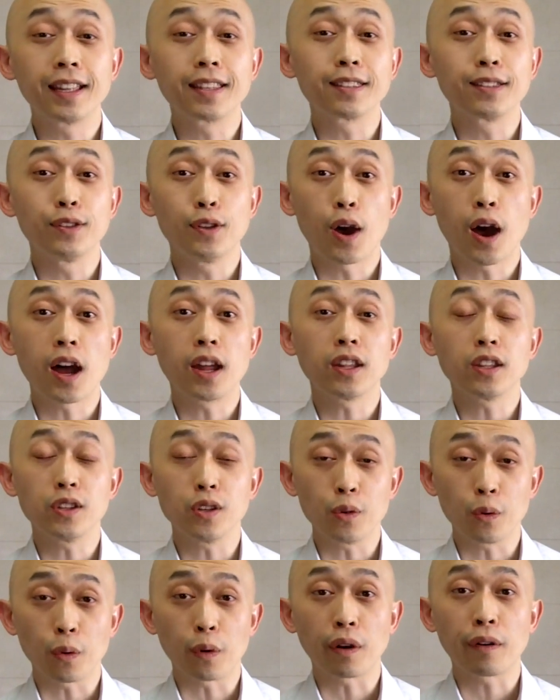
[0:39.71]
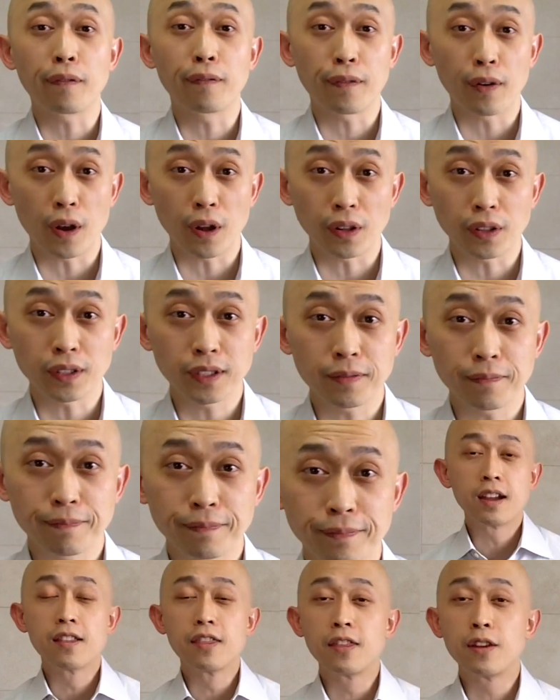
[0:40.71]
It's not your fault.
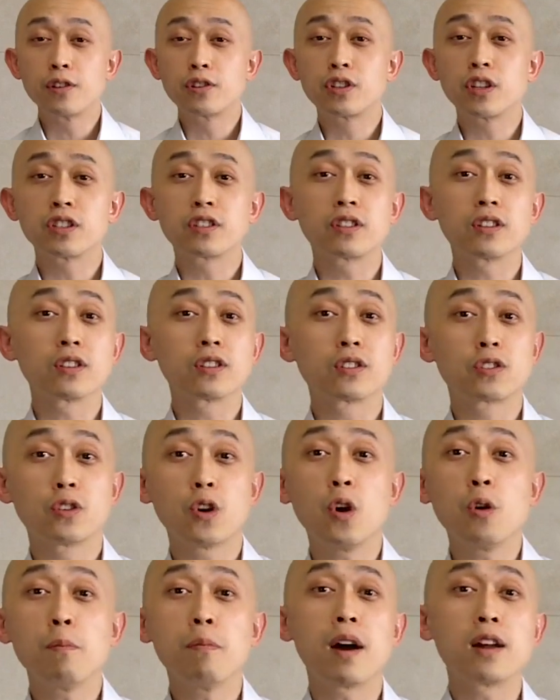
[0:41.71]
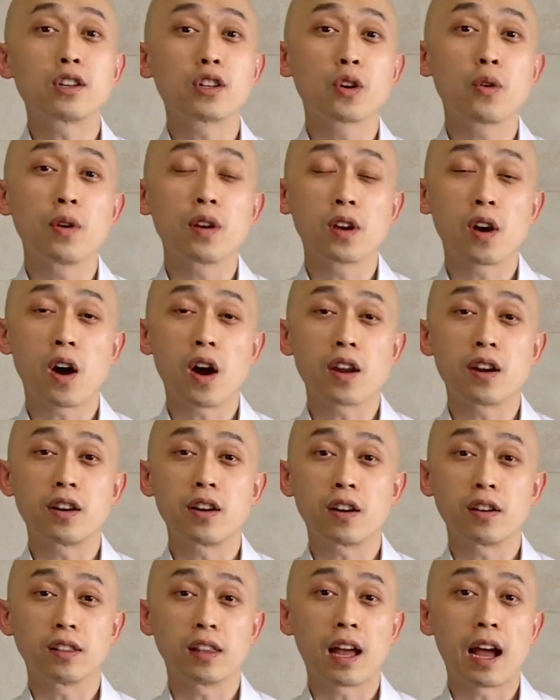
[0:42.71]
There's just so much going on
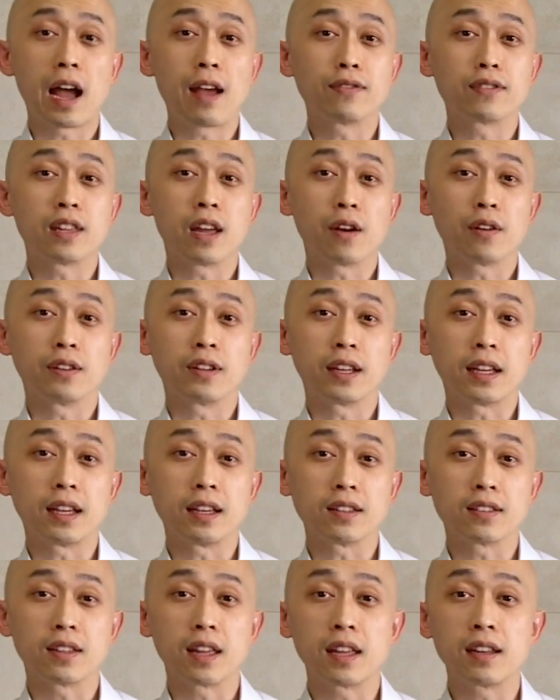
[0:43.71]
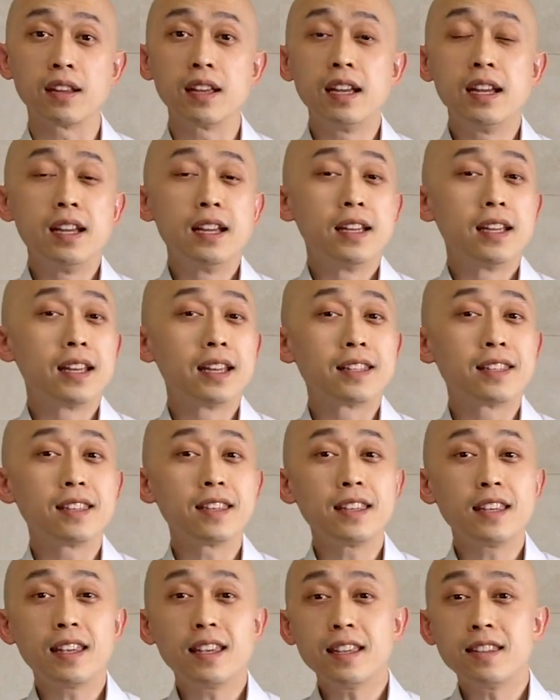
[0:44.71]
in our lives nowadays that
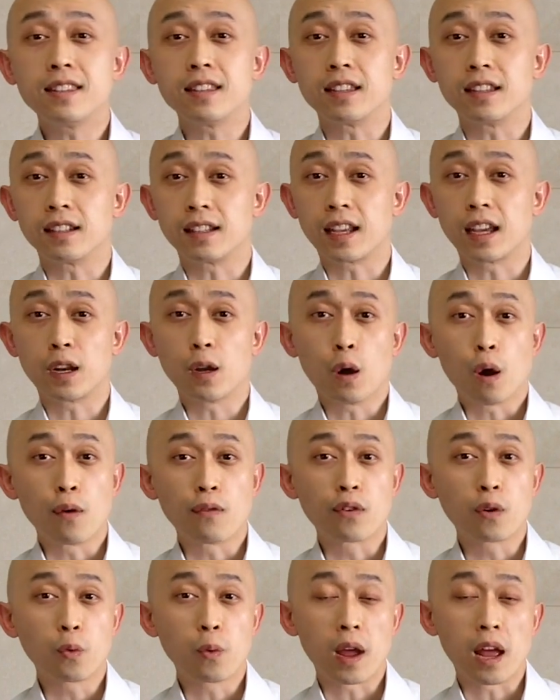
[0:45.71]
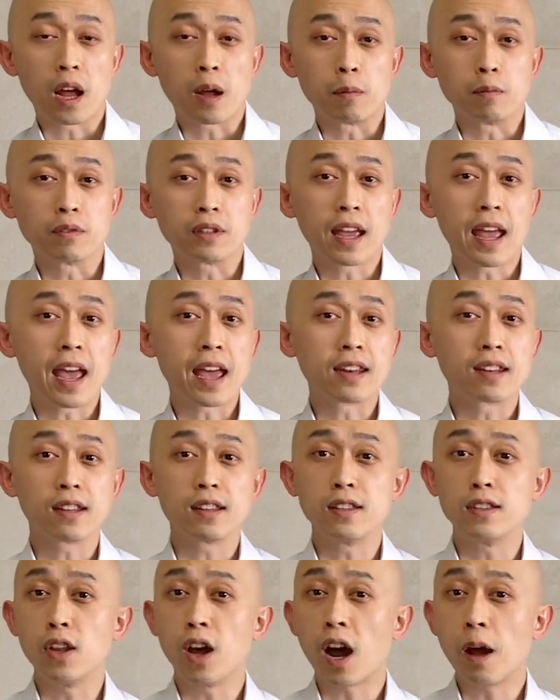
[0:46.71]
it's easy to get overwhelmed
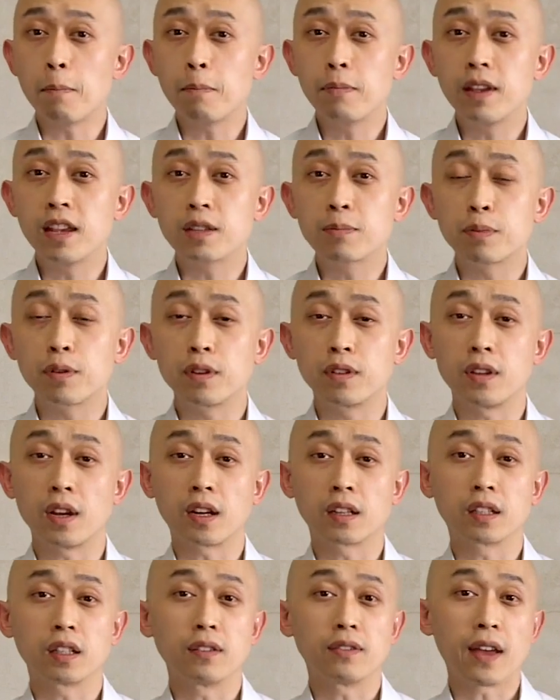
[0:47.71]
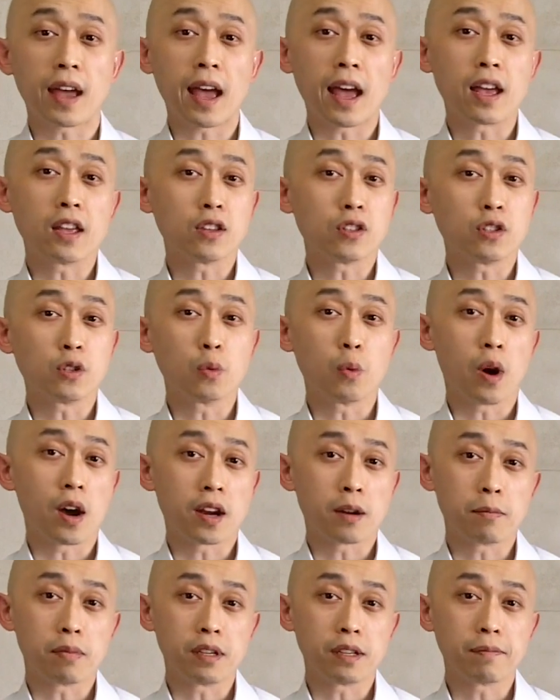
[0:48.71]
and not be as productive as you
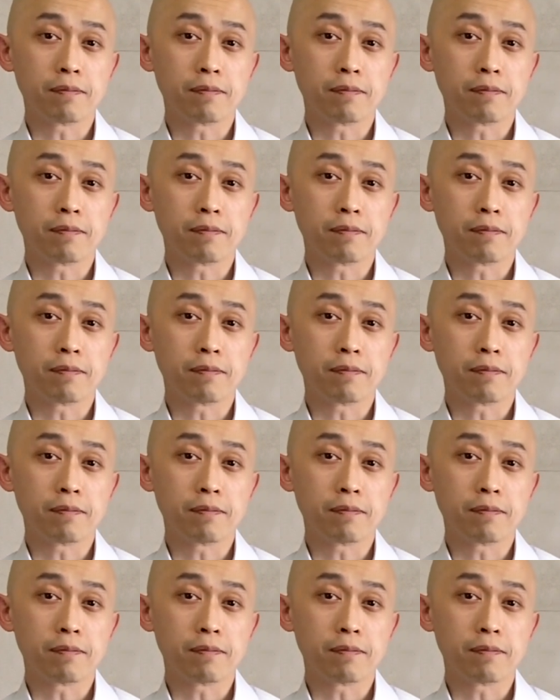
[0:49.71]
want to